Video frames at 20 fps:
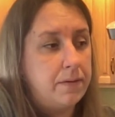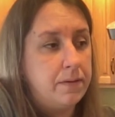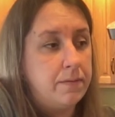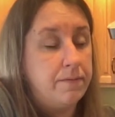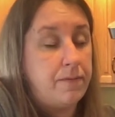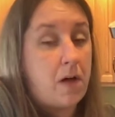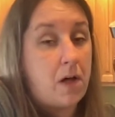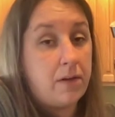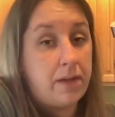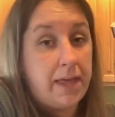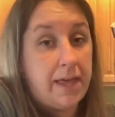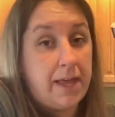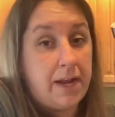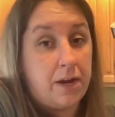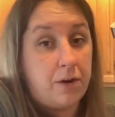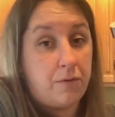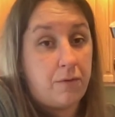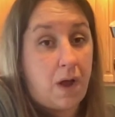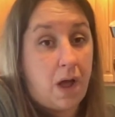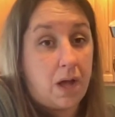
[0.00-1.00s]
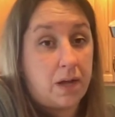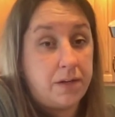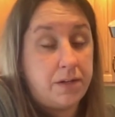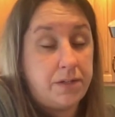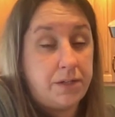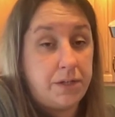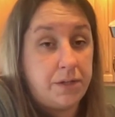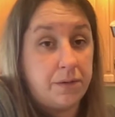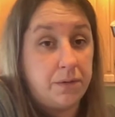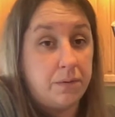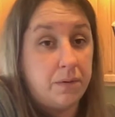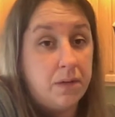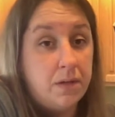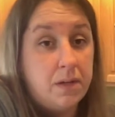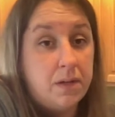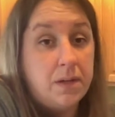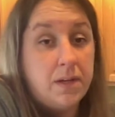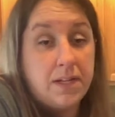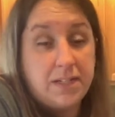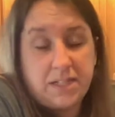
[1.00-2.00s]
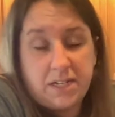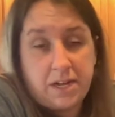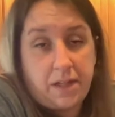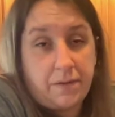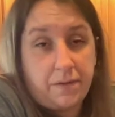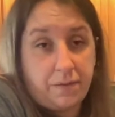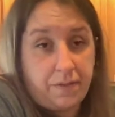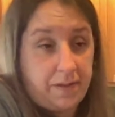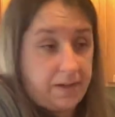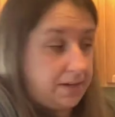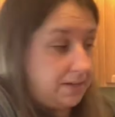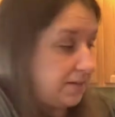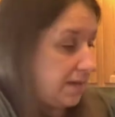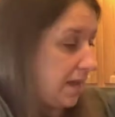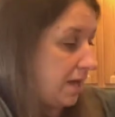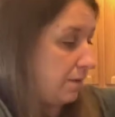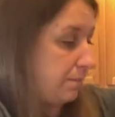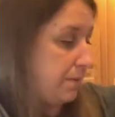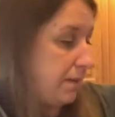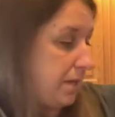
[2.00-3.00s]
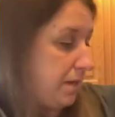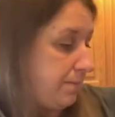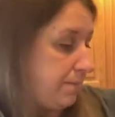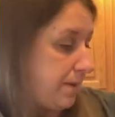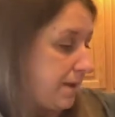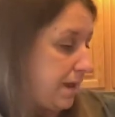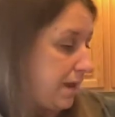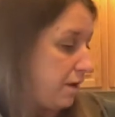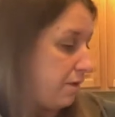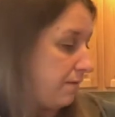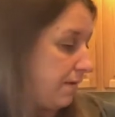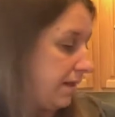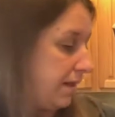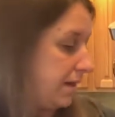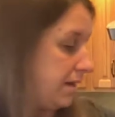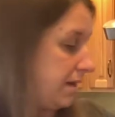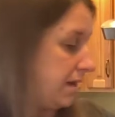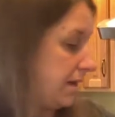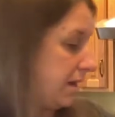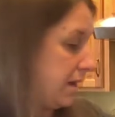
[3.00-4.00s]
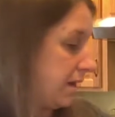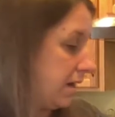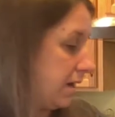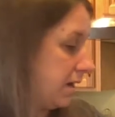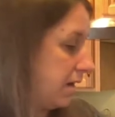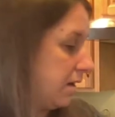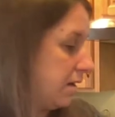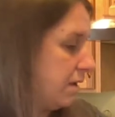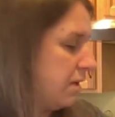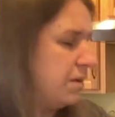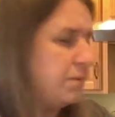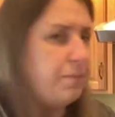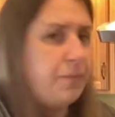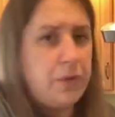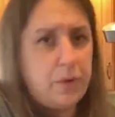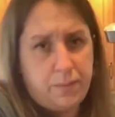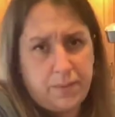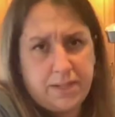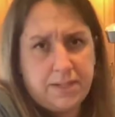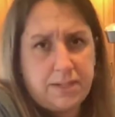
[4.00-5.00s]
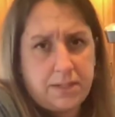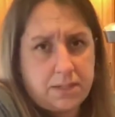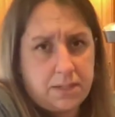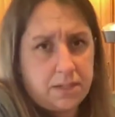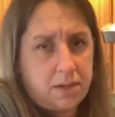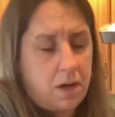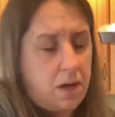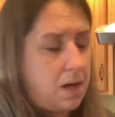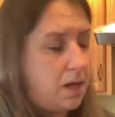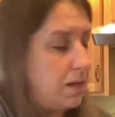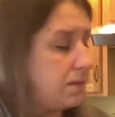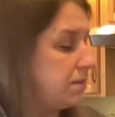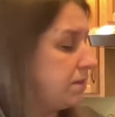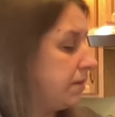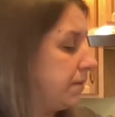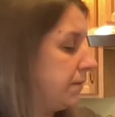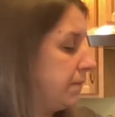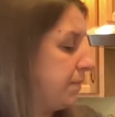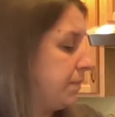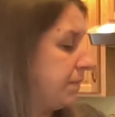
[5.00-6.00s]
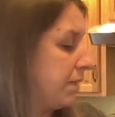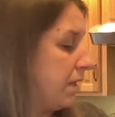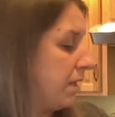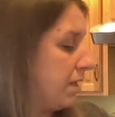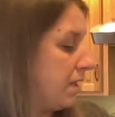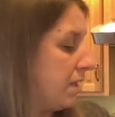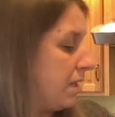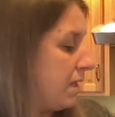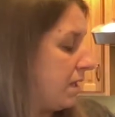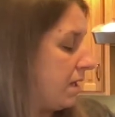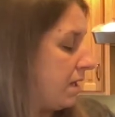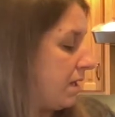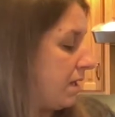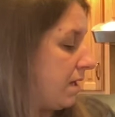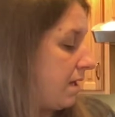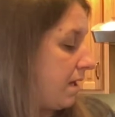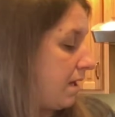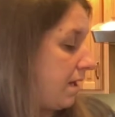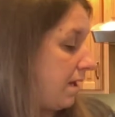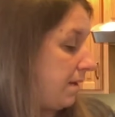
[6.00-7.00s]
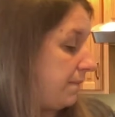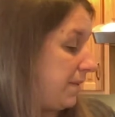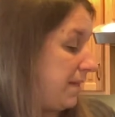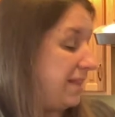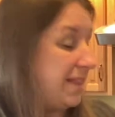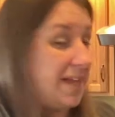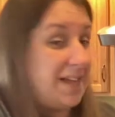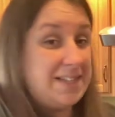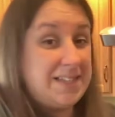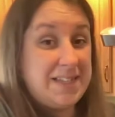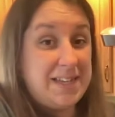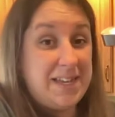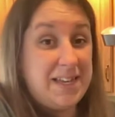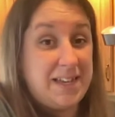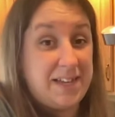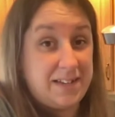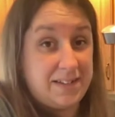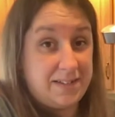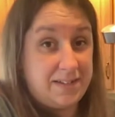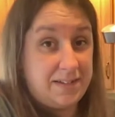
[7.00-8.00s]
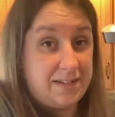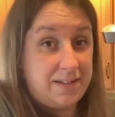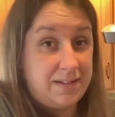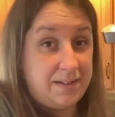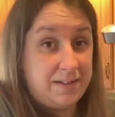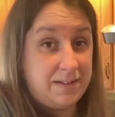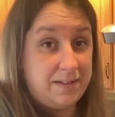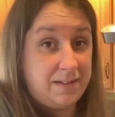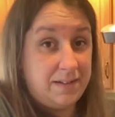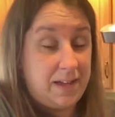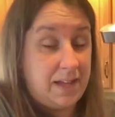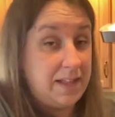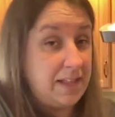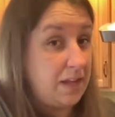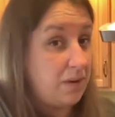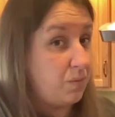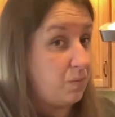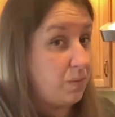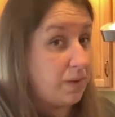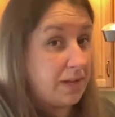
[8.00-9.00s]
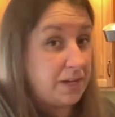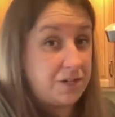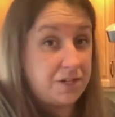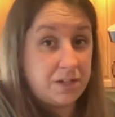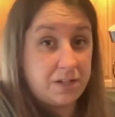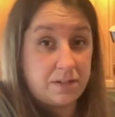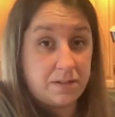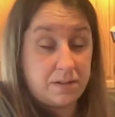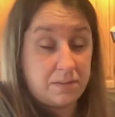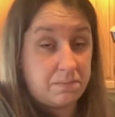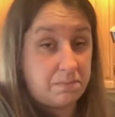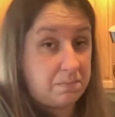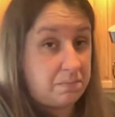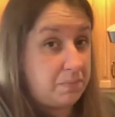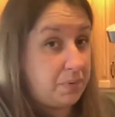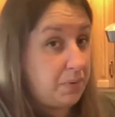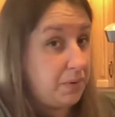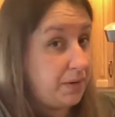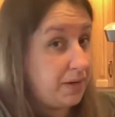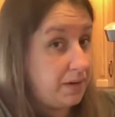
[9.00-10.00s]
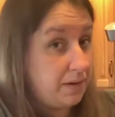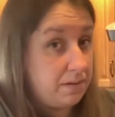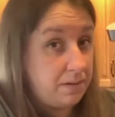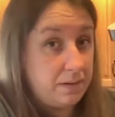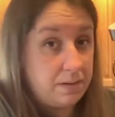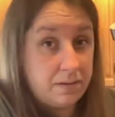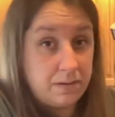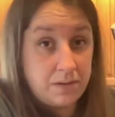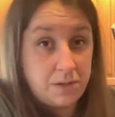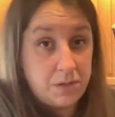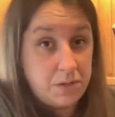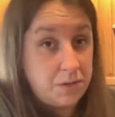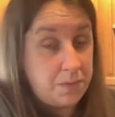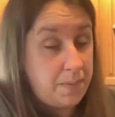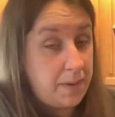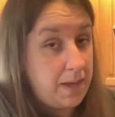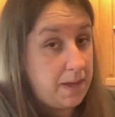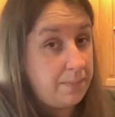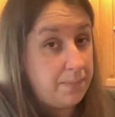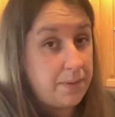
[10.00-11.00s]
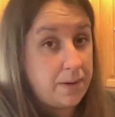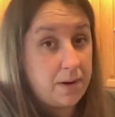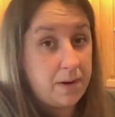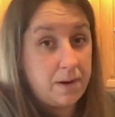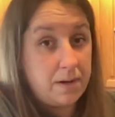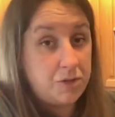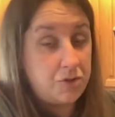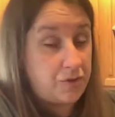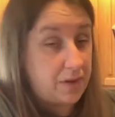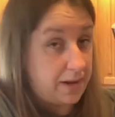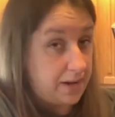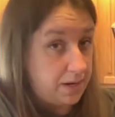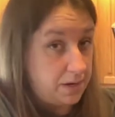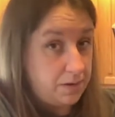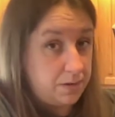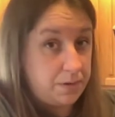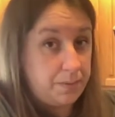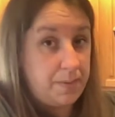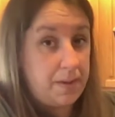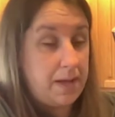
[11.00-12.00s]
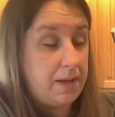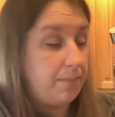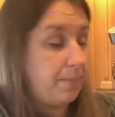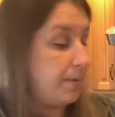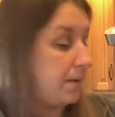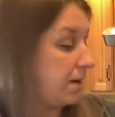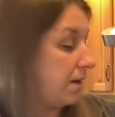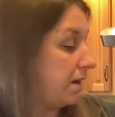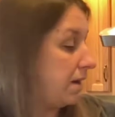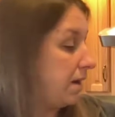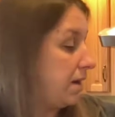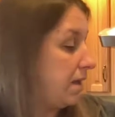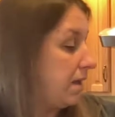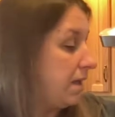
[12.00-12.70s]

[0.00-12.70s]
volcanic rock too. It's another thing to help keep it aerated in here. Pumice, it's called. And that's it. And then we just put in newspaper, shredded newspaper,